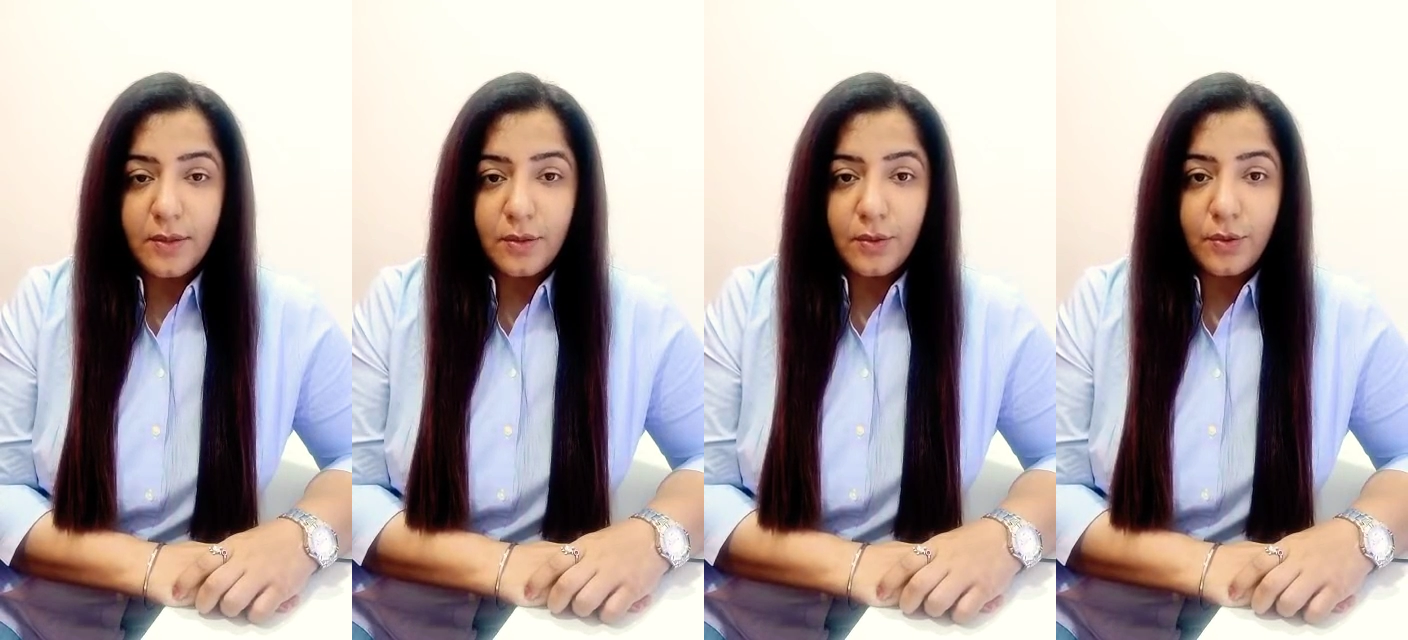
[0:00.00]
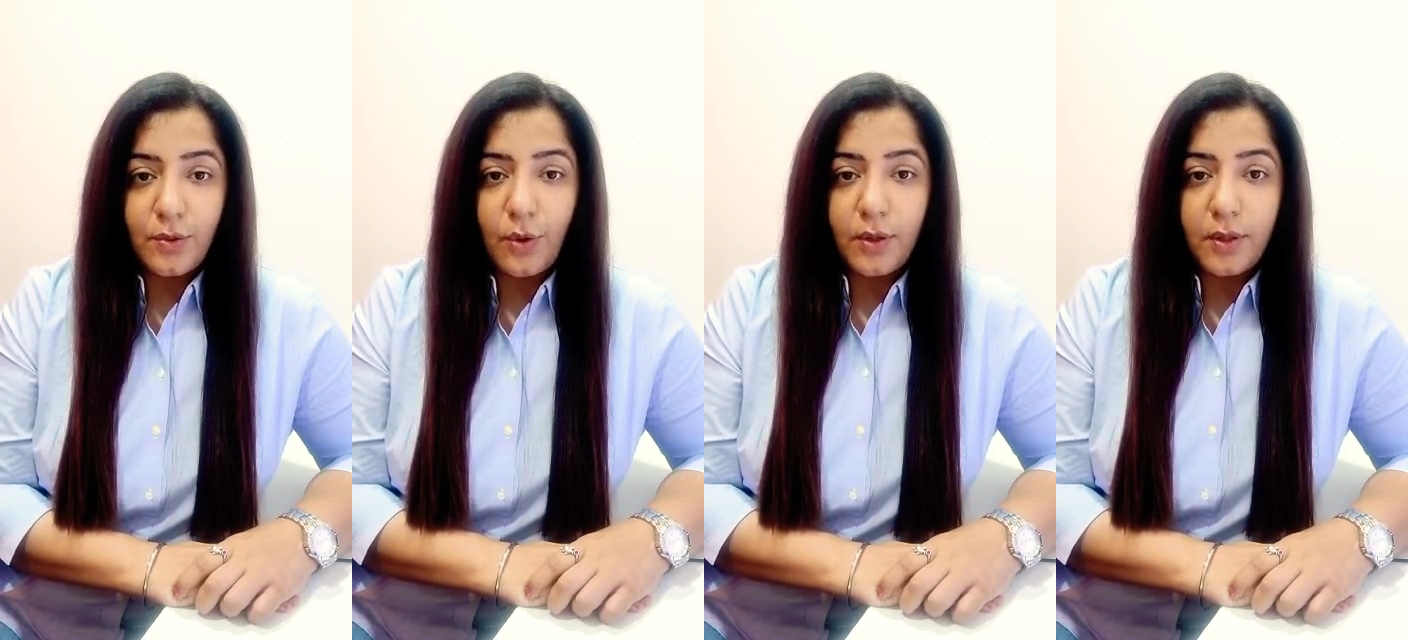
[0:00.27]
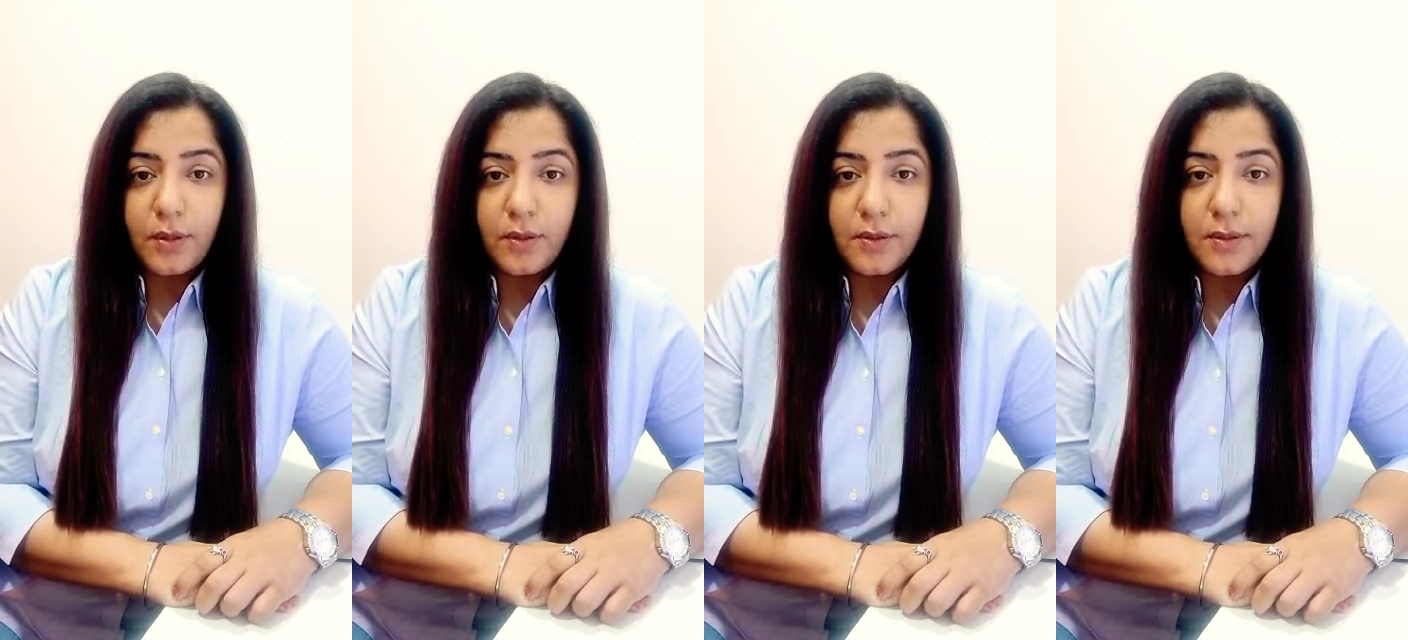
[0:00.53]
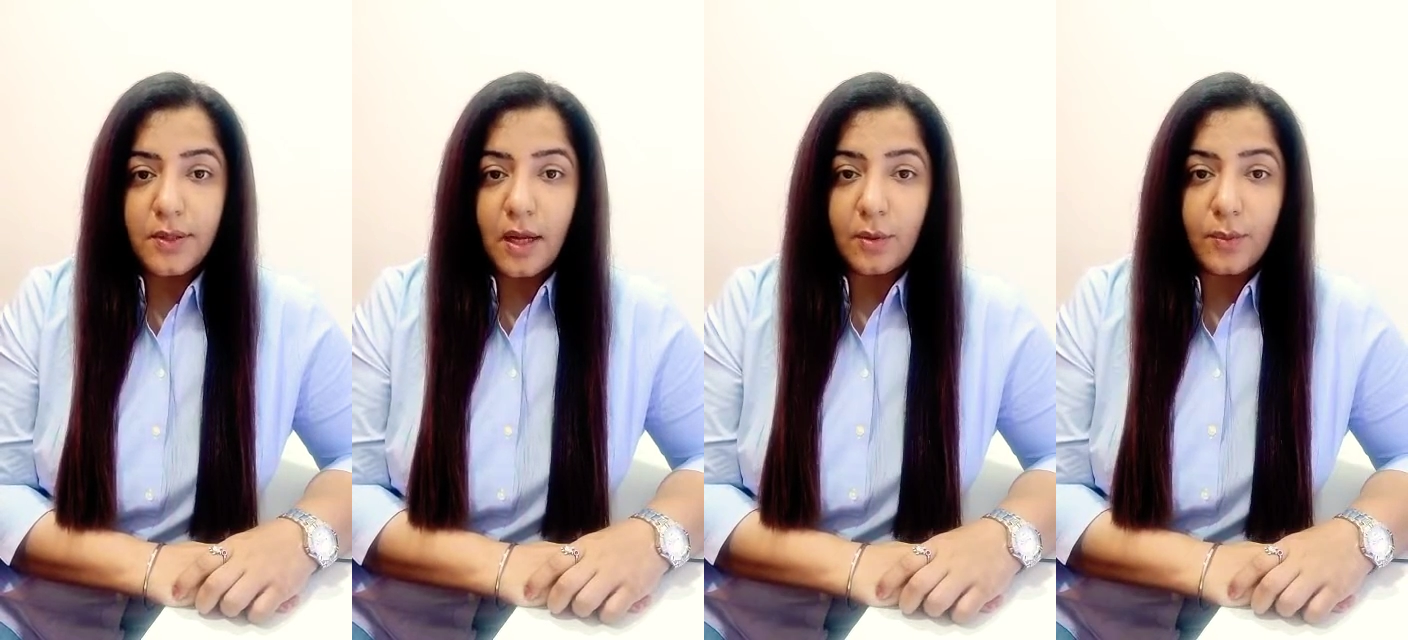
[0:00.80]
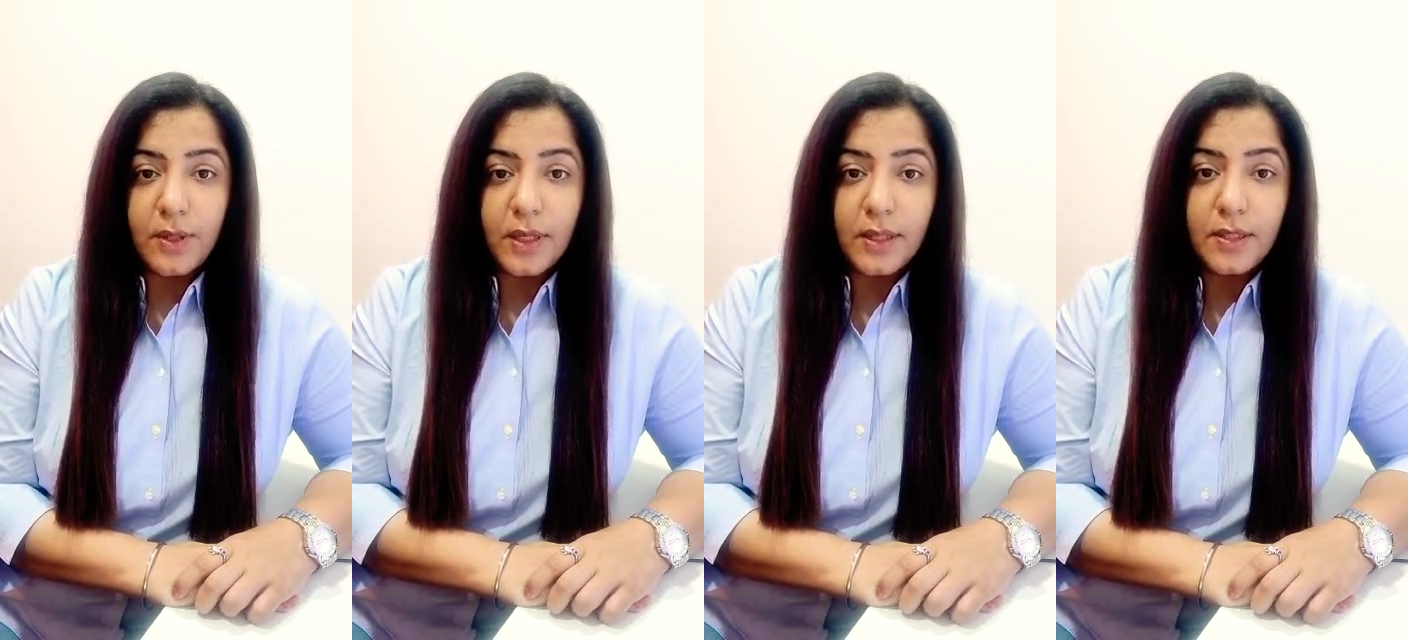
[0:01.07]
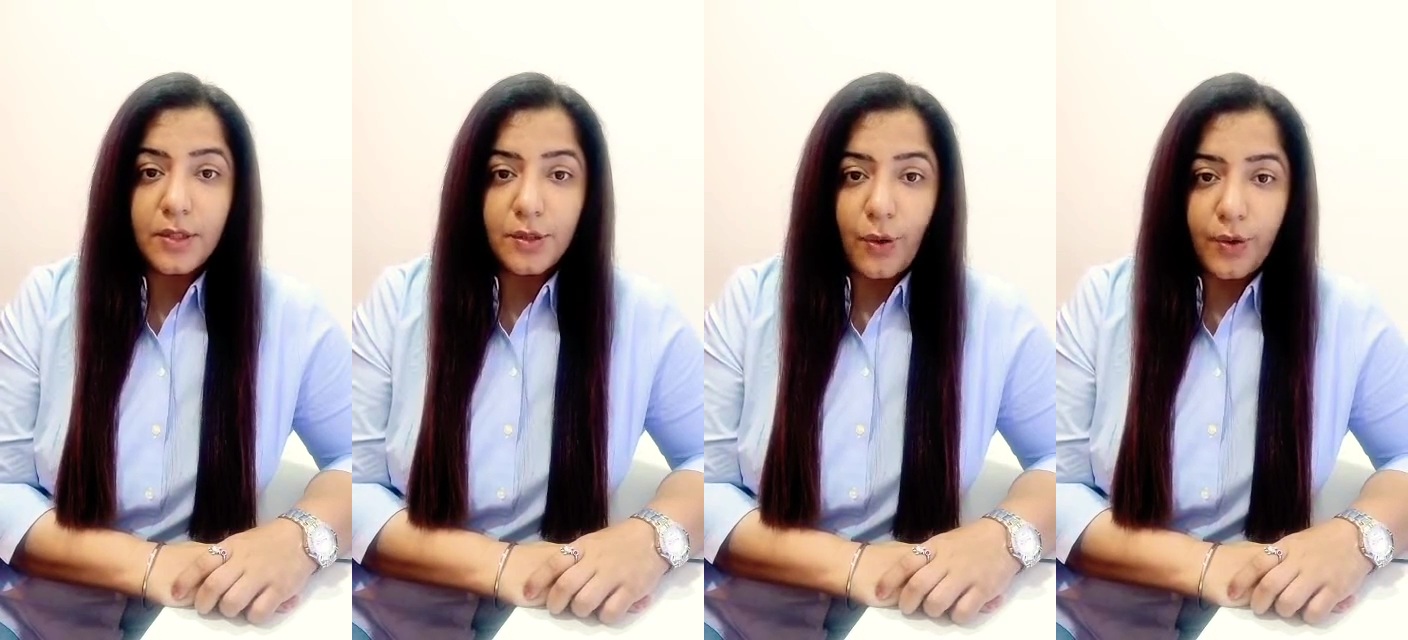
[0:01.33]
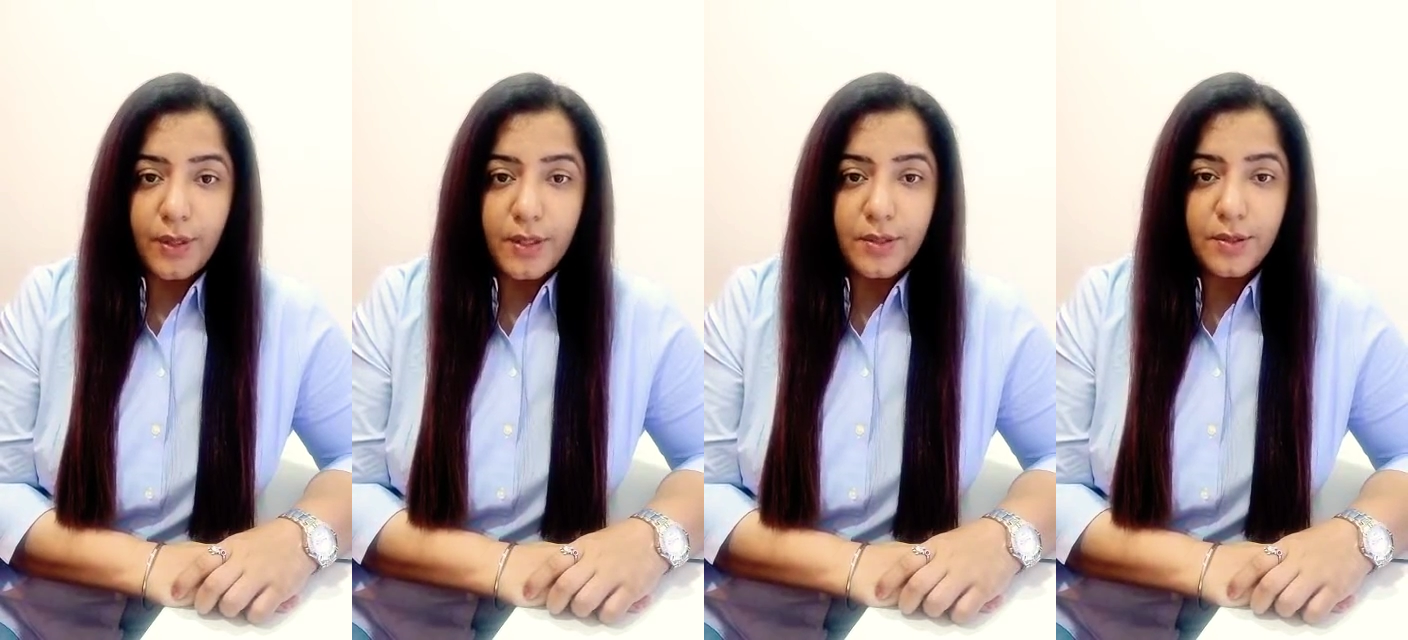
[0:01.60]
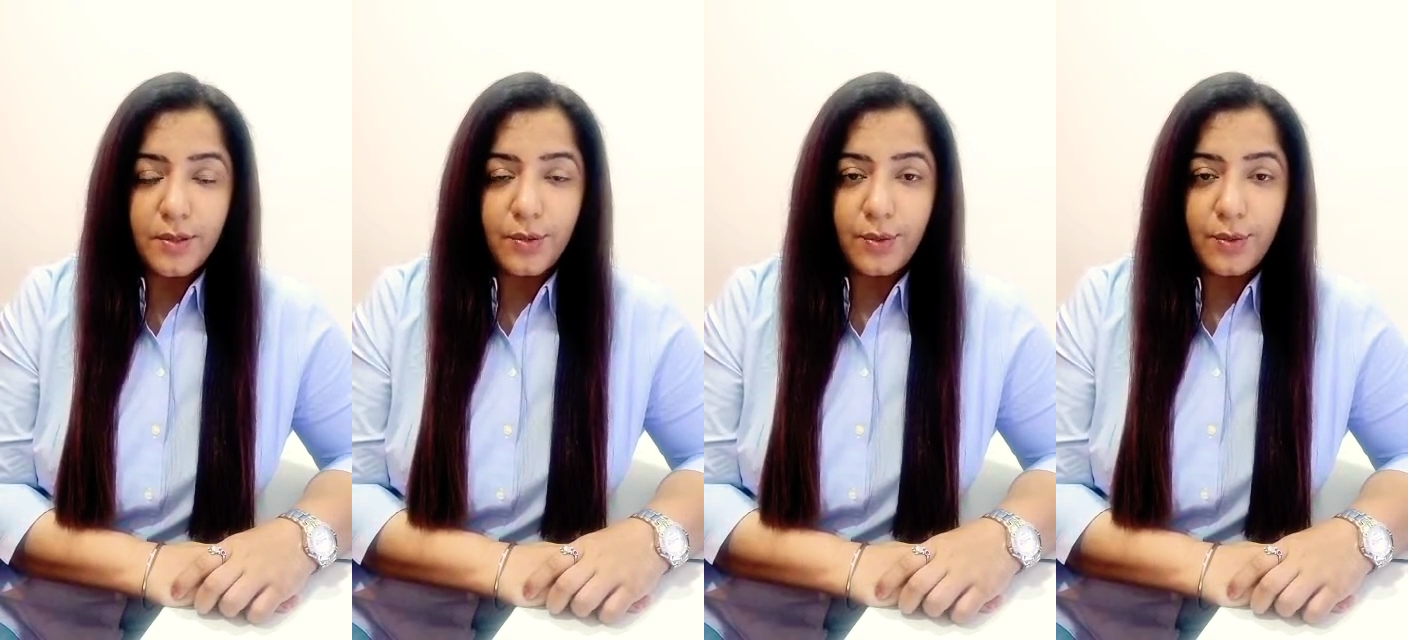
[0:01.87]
So do not start with any stories.